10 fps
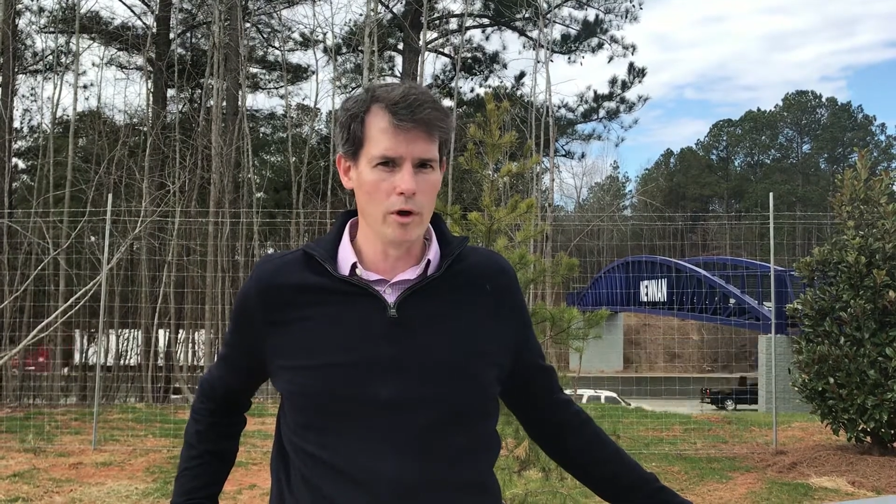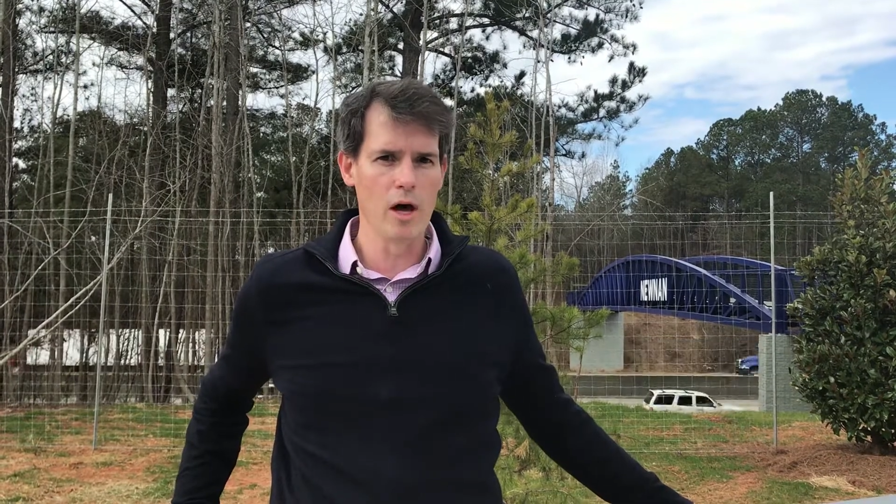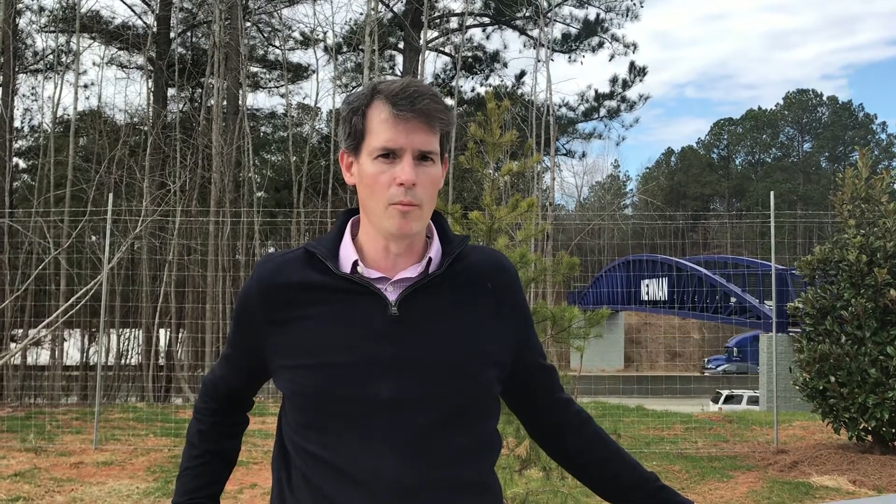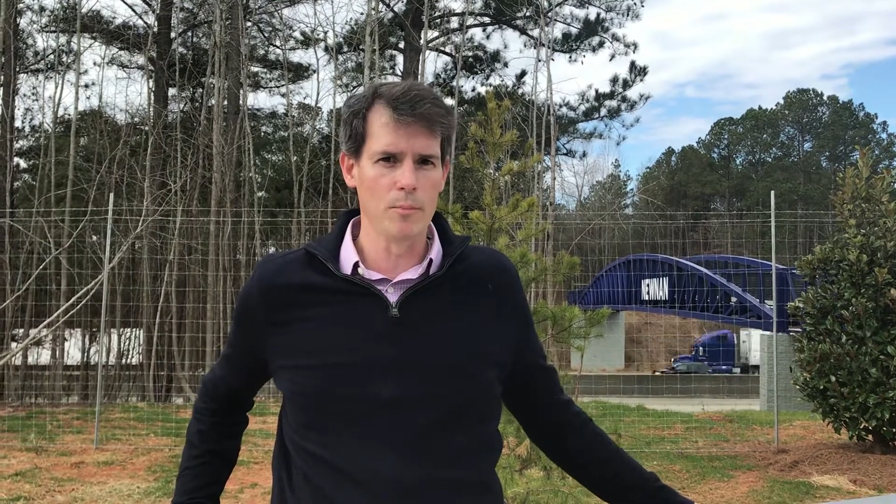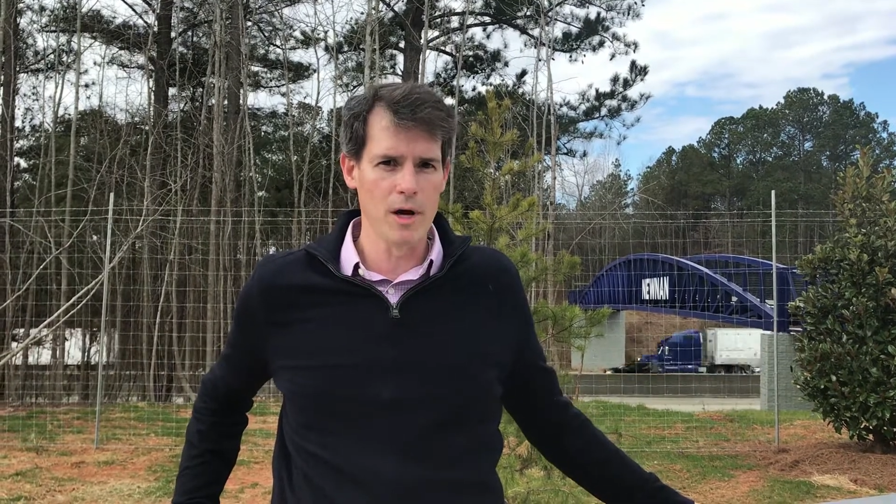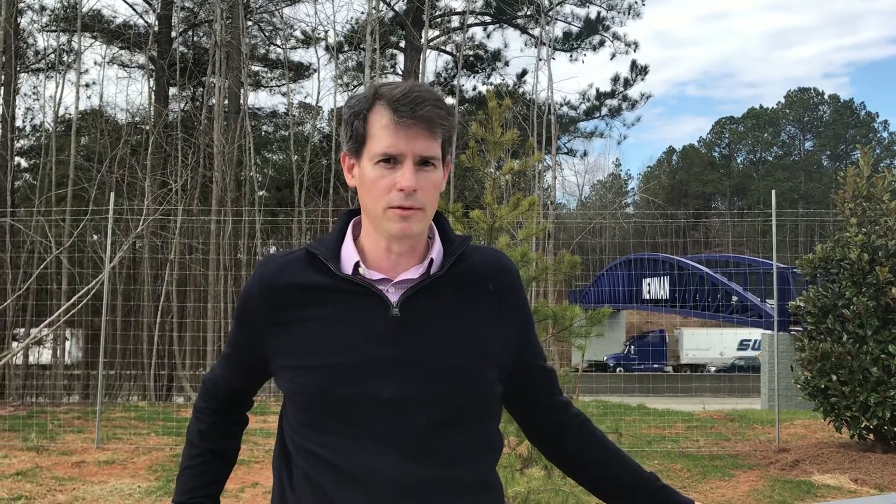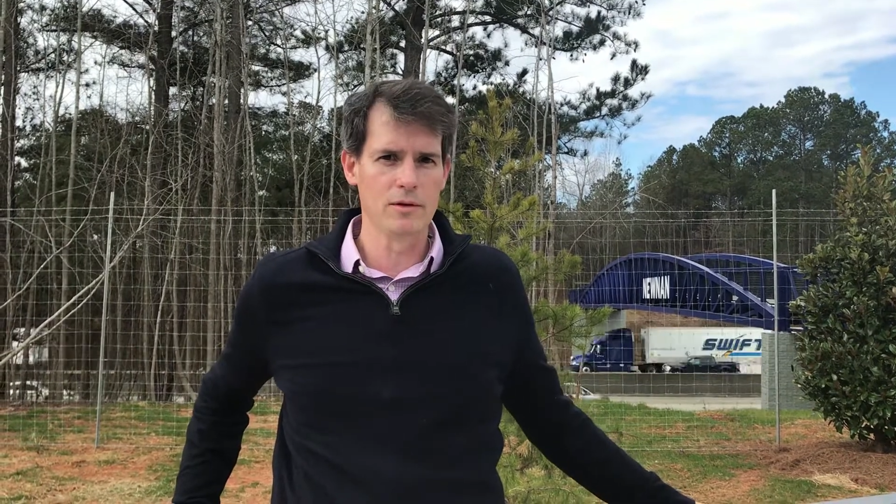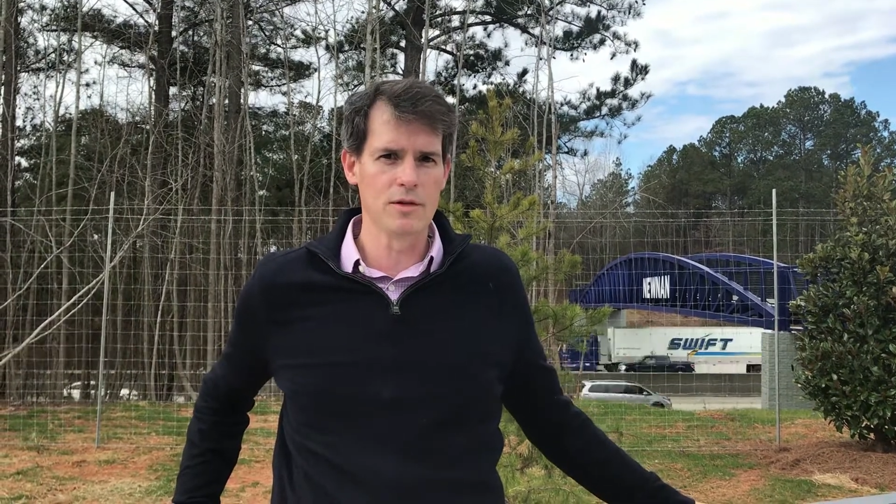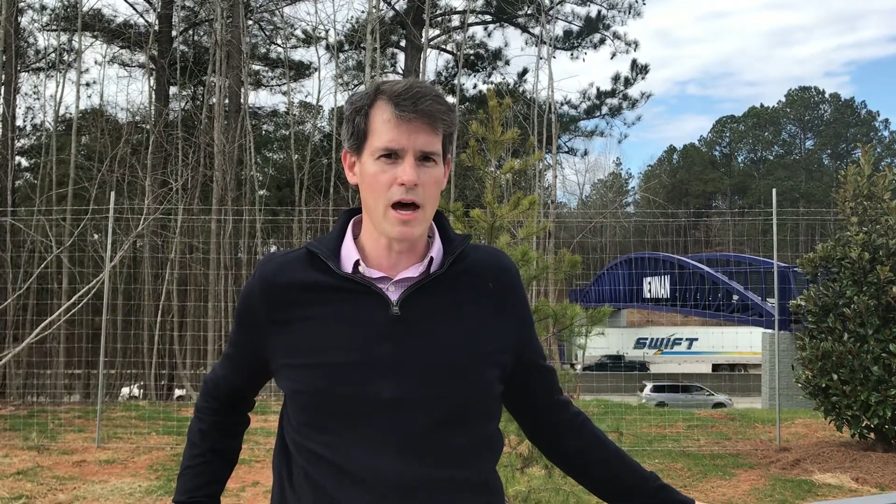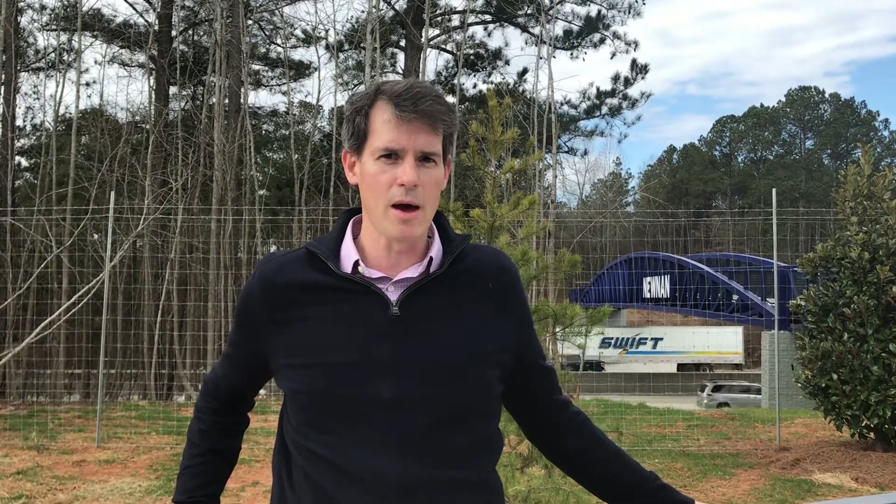really helped make
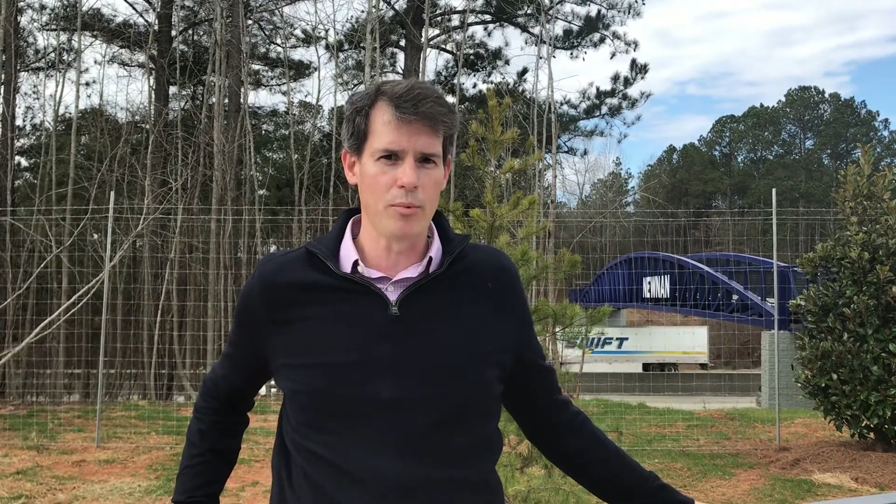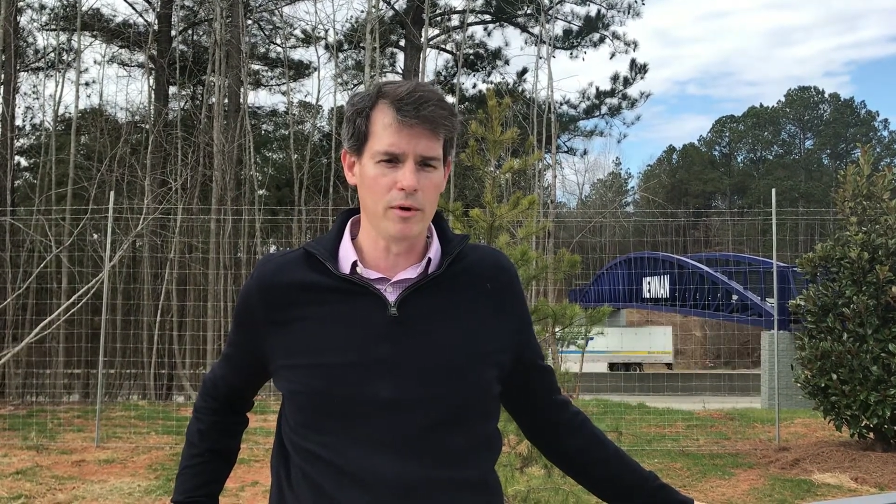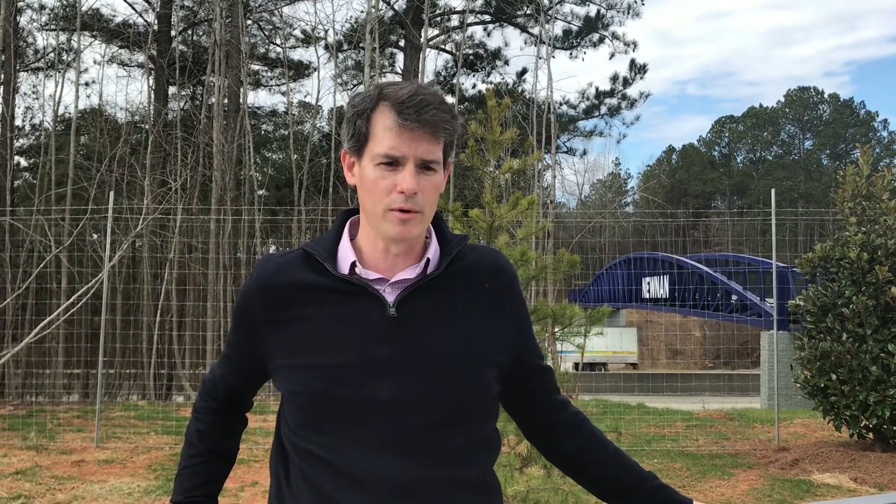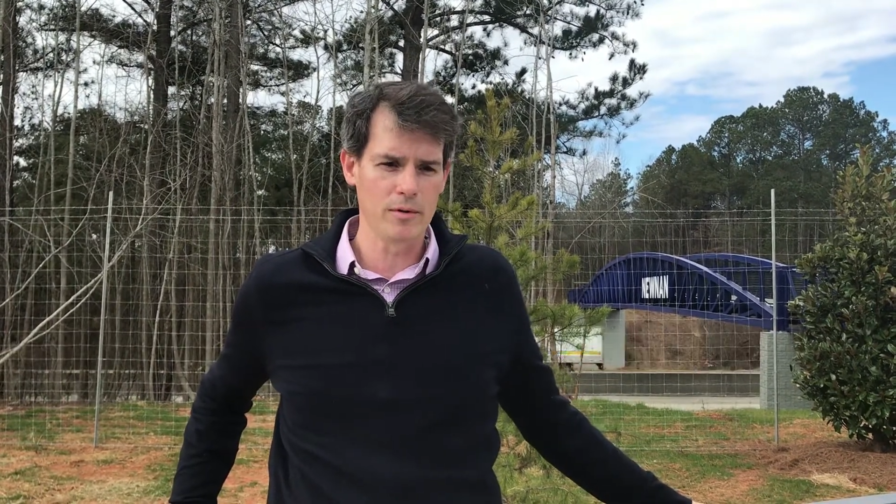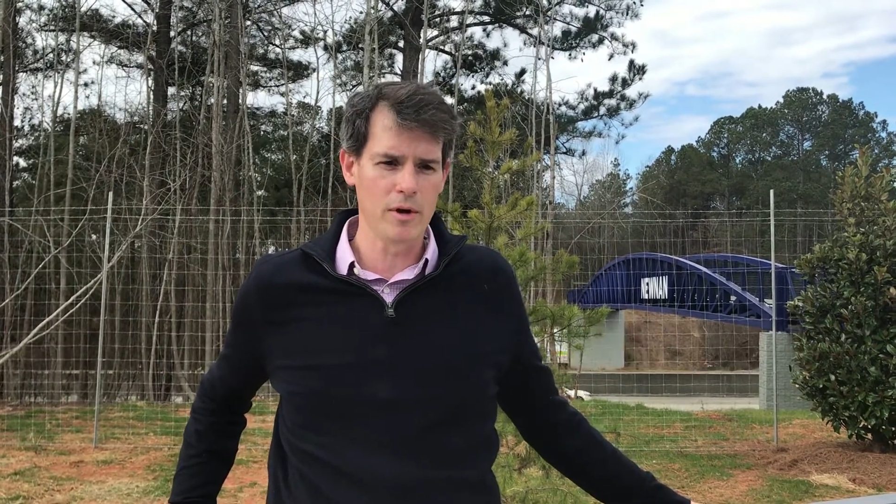this happen.